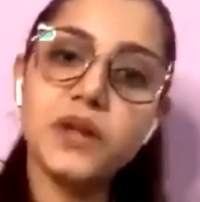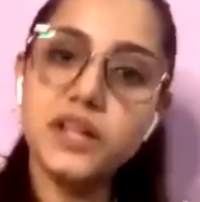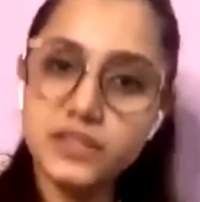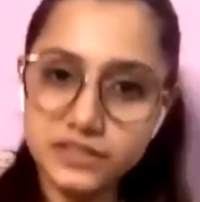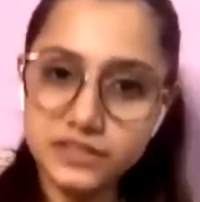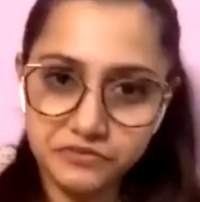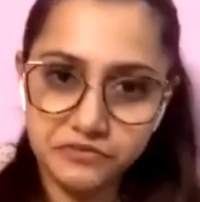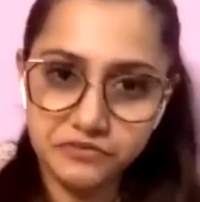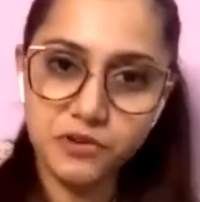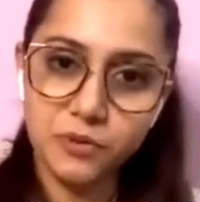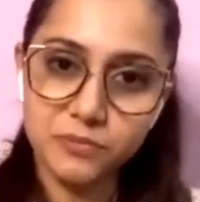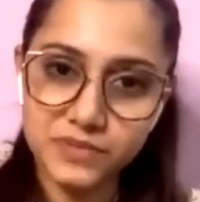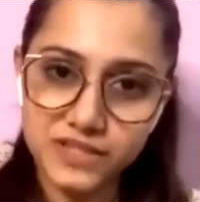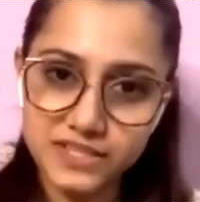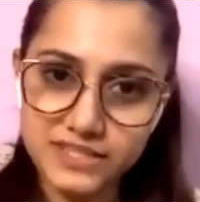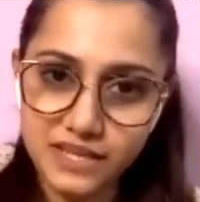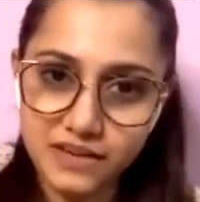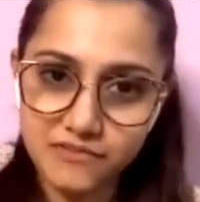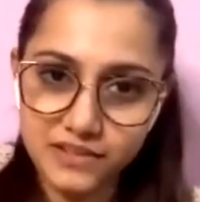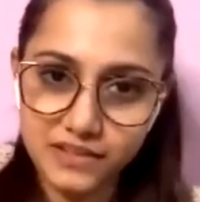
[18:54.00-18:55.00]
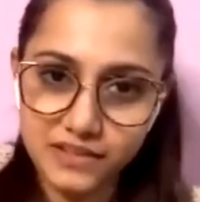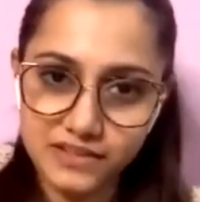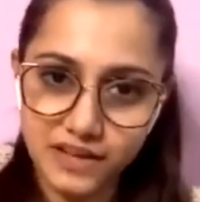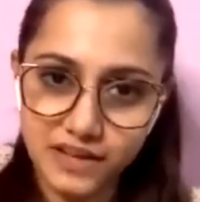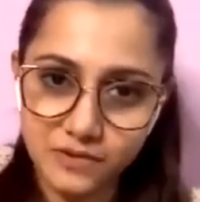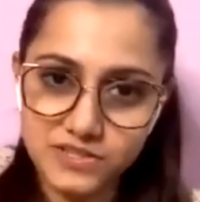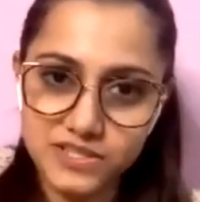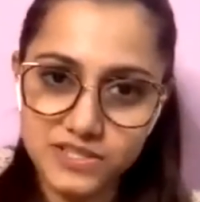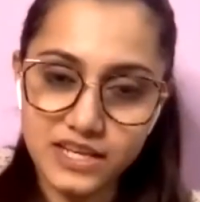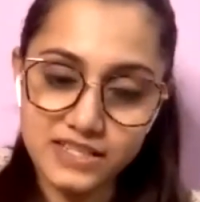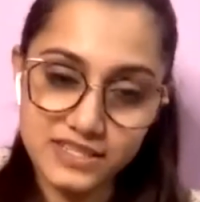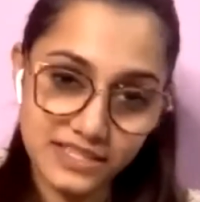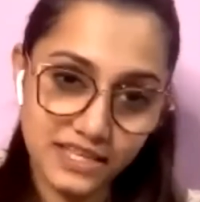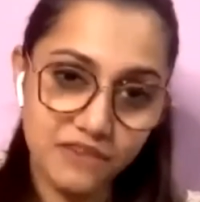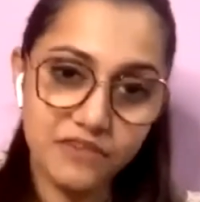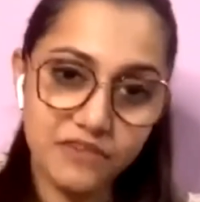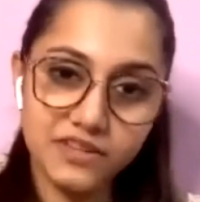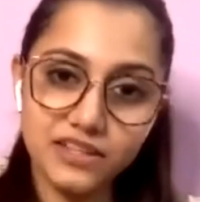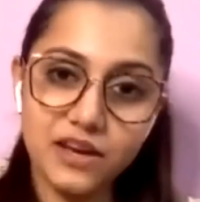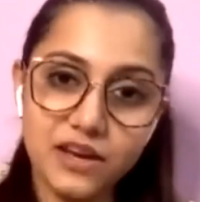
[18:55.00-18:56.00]
12th from the seventh house, and
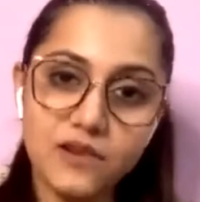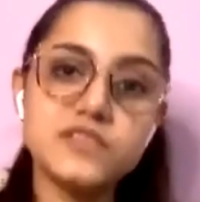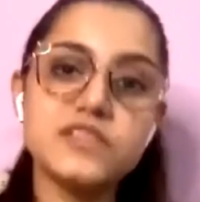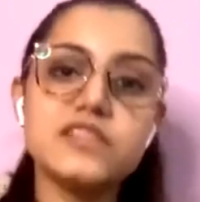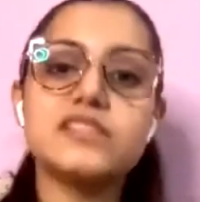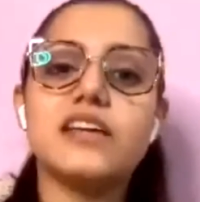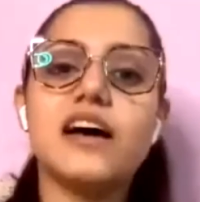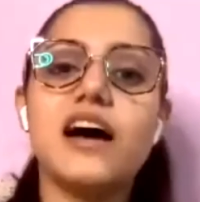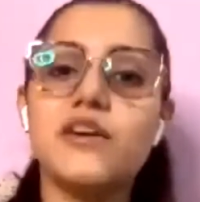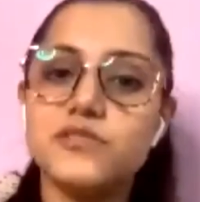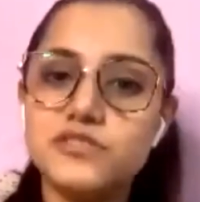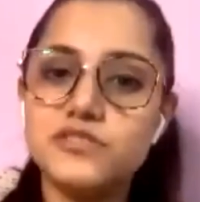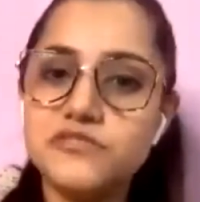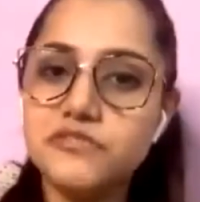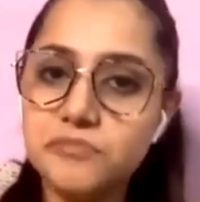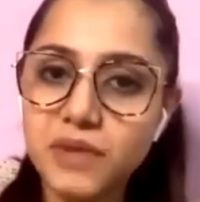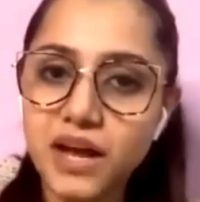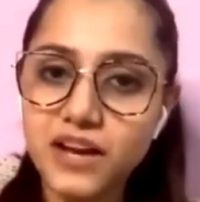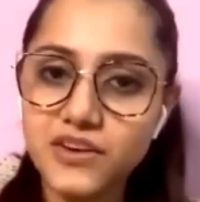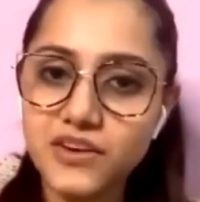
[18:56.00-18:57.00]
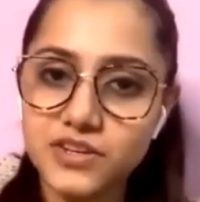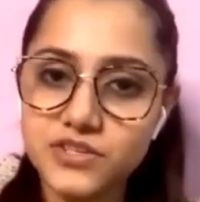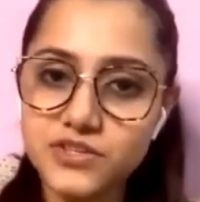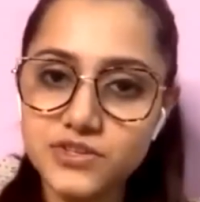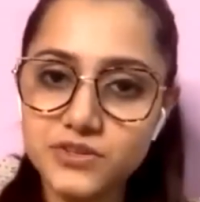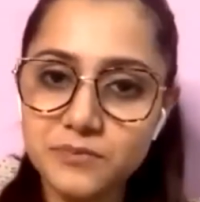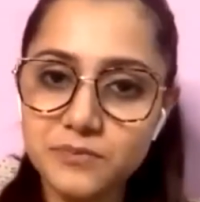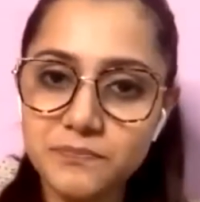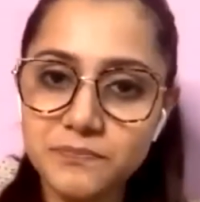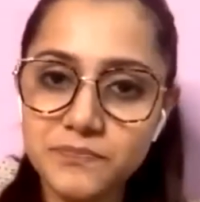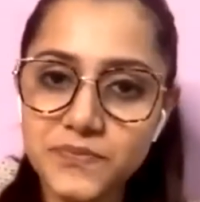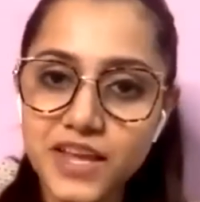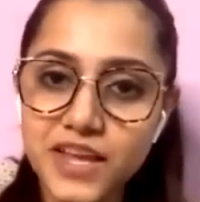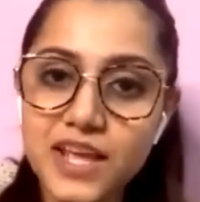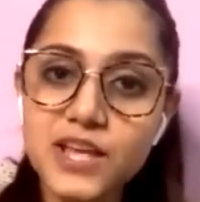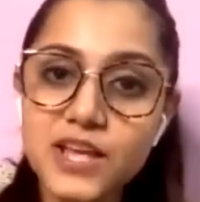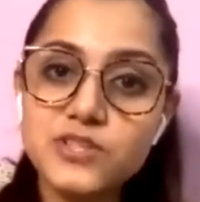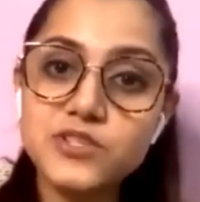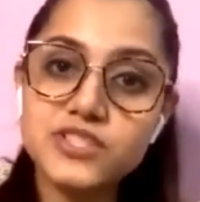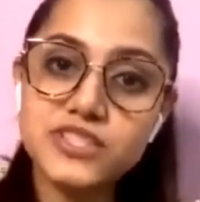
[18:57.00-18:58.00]
seventh house is the house of marriage.
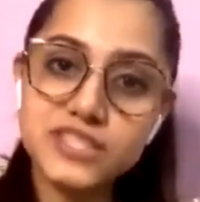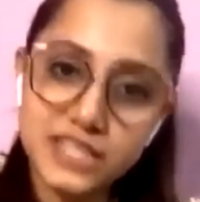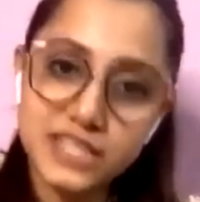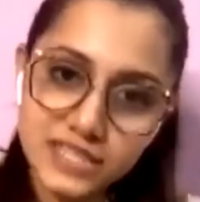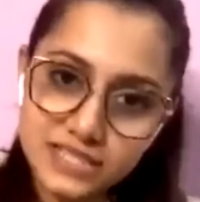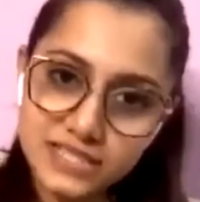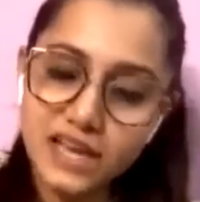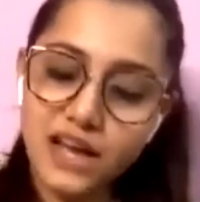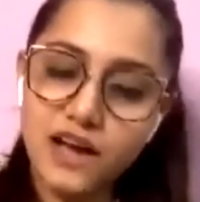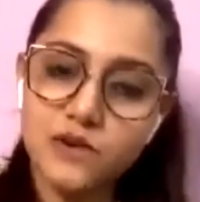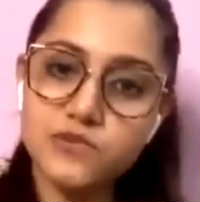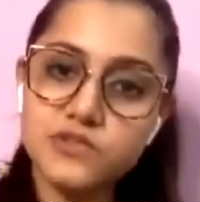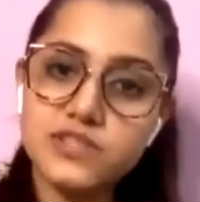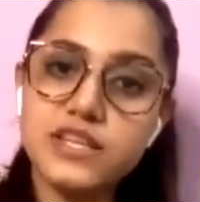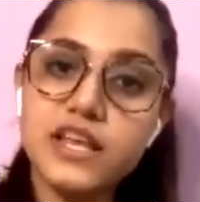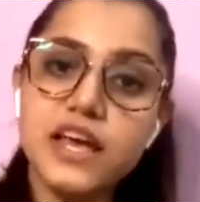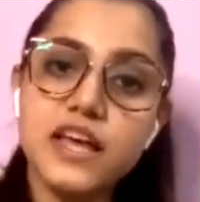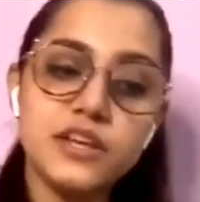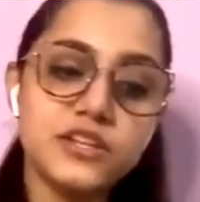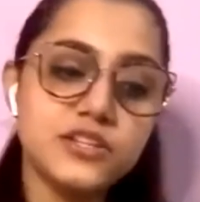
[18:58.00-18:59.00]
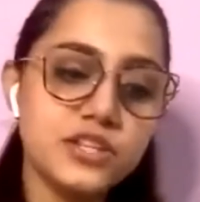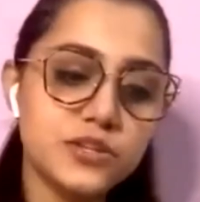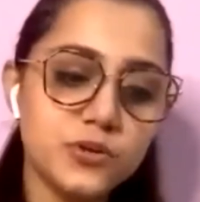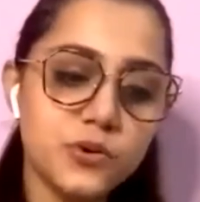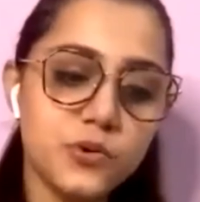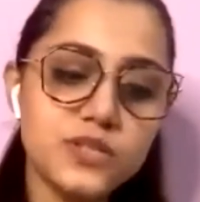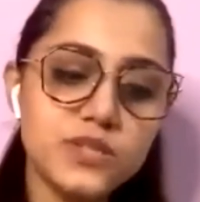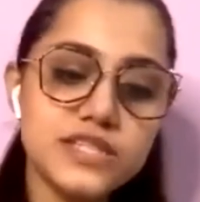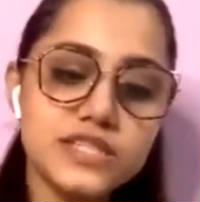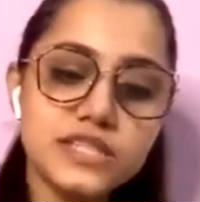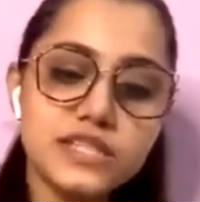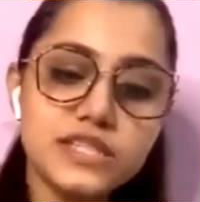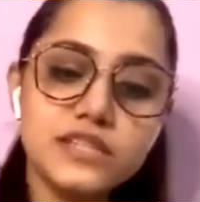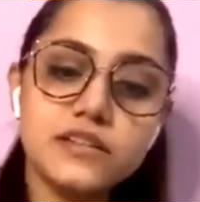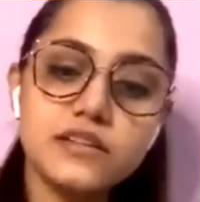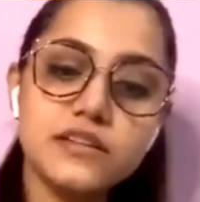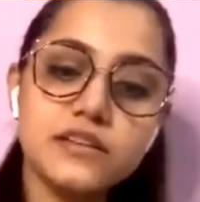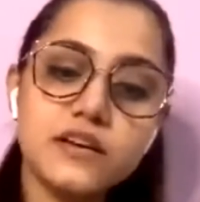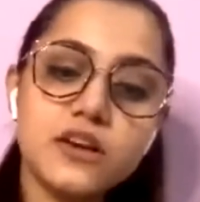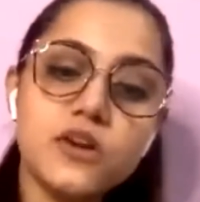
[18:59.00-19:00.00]
So sixth house denotes
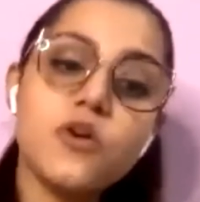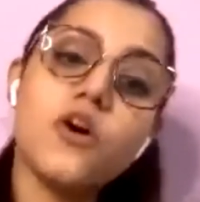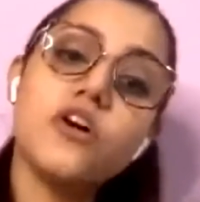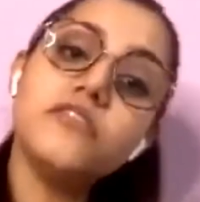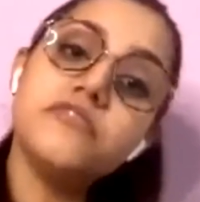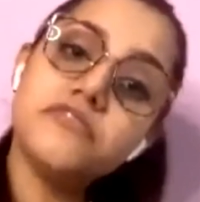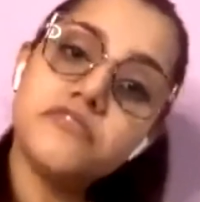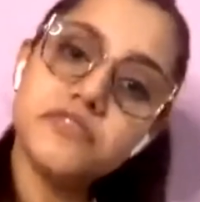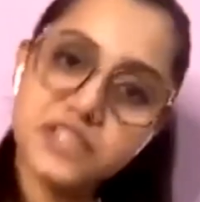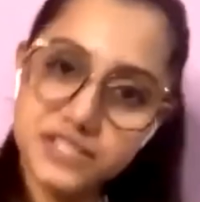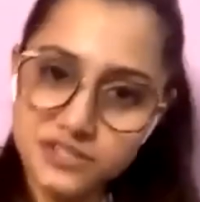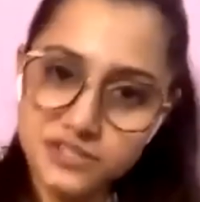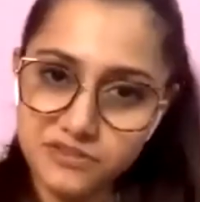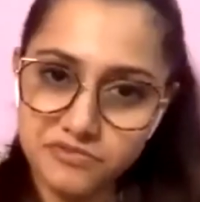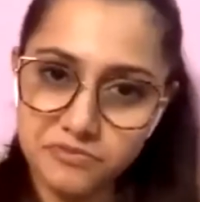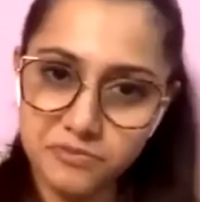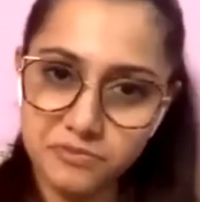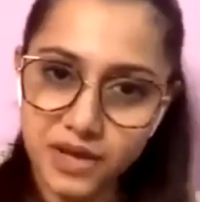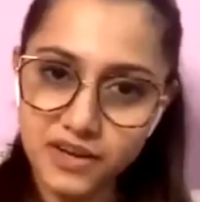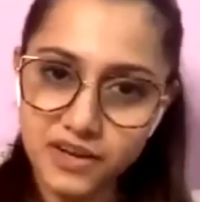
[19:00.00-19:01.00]
the conflicts of